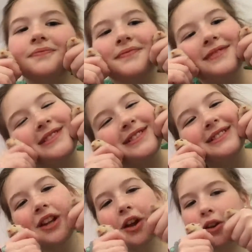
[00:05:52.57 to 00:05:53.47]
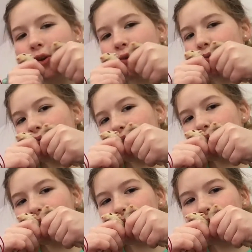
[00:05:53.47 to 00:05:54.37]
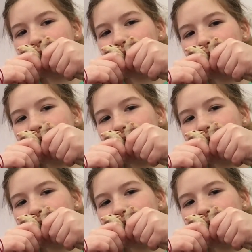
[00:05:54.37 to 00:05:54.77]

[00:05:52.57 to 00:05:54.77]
Nothing is said.